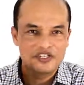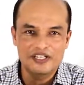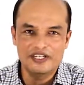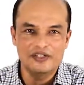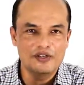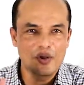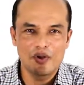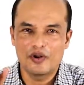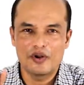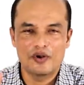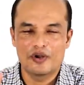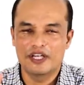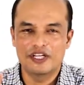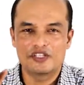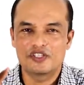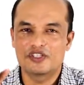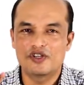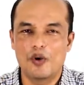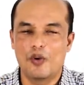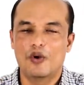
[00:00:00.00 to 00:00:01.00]
No.
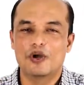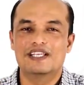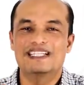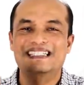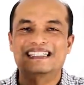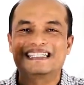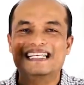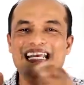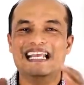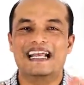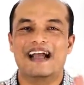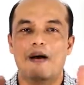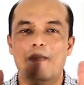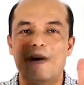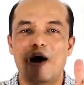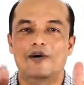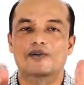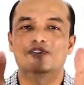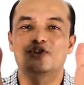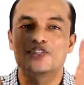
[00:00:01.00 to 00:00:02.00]
It's not. Think
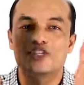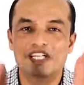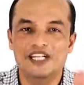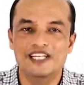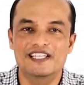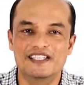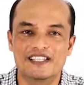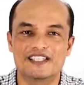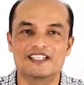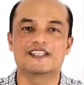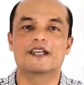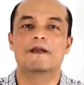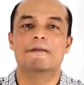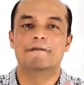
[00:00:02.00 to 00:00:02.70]
about Jesus.